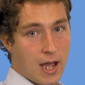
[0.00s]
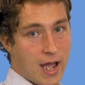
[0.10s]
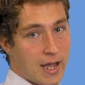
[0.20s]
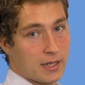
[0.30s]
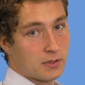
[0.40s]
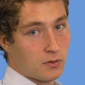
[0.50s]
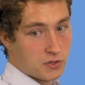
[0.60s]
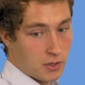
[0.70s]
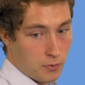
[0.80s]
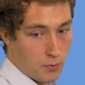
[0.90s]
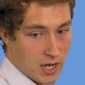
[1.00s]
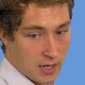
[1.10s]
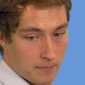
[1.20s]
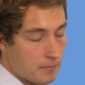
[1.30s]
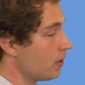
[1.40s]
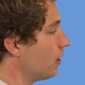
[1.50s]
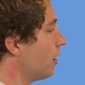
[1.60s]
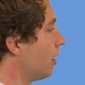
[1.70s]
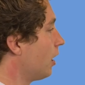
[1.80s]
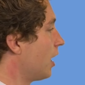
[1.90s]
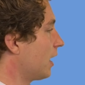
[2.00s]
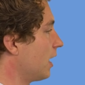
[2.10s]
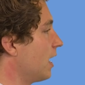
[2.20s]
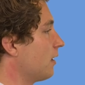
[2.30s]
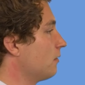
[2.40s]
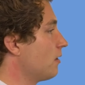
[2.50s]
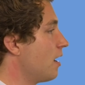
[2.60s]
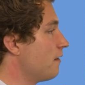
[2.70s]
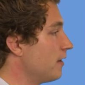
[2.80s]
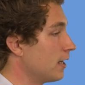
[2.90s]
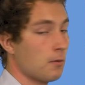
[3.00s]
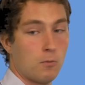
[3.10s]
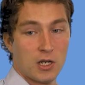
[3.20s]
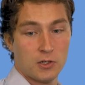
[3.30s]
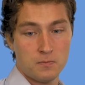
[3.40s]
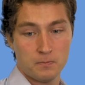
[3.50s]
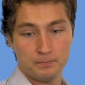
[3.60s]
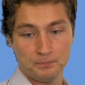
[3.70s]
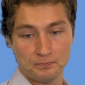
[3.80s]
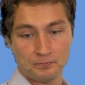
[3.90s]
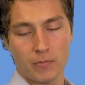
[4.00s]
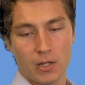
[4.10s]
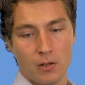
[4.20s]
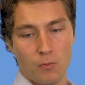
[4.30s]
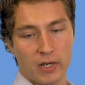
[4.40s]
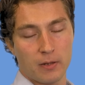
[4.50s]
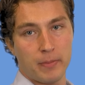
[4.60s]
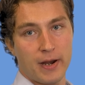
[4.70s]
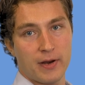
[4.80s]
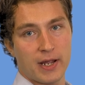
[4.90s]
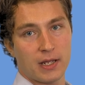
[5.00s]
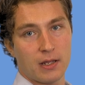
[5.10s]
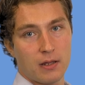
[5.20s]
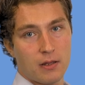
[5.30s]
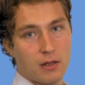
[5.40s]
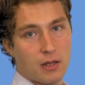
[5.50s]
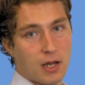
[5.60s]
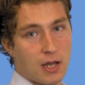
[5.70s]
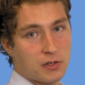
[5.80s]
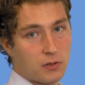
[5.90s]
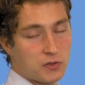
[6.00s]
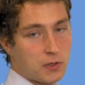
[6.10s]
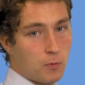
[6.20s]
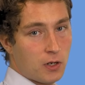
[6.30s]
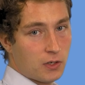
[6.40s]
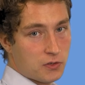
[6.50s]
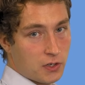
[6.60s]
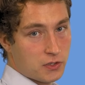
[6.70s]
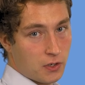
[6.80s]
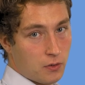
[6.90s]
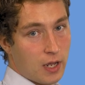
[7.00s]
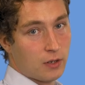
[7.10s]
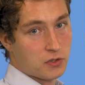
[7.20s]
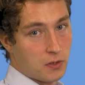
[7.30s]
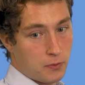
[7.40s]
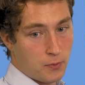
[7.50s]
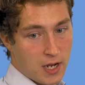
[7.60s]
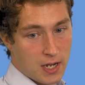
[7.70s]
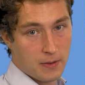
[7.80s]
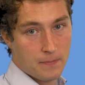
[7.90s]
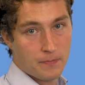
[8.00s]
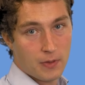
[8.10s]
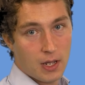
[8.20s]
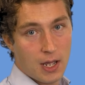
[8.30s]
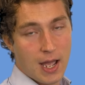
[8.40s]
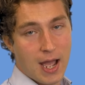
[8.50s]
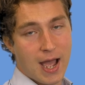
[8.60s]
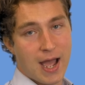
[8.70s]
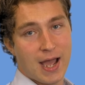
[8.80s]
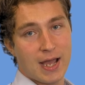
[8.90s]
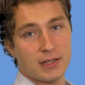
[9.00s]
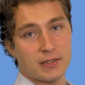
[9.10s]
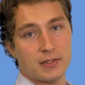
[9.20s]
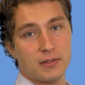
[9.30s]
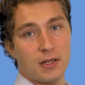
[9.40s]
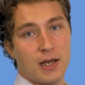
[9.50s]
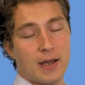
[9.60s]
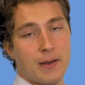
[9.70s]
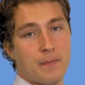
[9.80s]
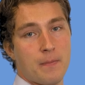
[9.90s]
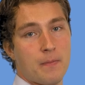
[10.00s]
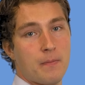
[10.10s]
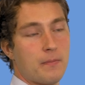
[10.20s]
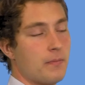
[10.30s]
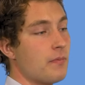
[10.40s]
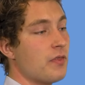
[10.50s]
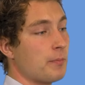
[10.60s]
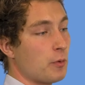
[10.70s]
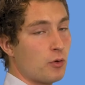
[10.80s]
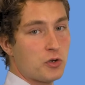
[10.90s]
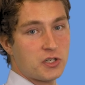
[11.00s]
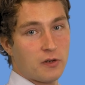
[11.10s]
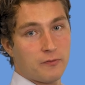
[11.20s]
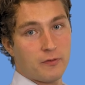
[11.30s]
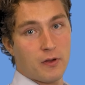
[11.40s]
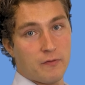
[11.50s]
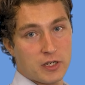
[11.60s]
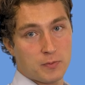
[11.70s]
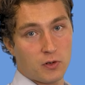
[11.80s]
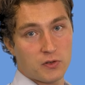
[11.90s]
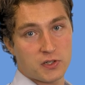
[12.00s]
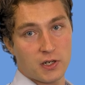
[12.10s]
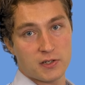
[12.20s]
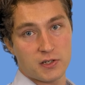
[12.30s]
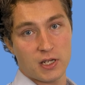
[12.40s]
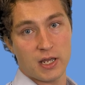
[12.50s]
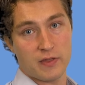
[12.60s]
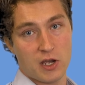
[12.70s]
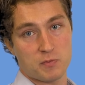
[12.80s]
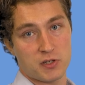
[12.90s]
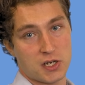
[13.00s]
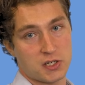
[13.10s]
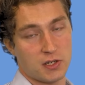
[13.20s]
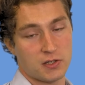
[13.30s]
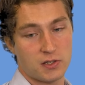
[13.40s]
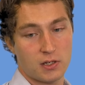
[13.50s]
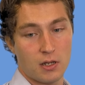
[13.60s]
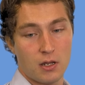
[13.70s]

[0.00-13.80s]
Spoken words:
and consonant 3. Like in figure 1, we're comparing consonant 1, consonant 2, and consonant 3, and the proportion of visible consonants in those positions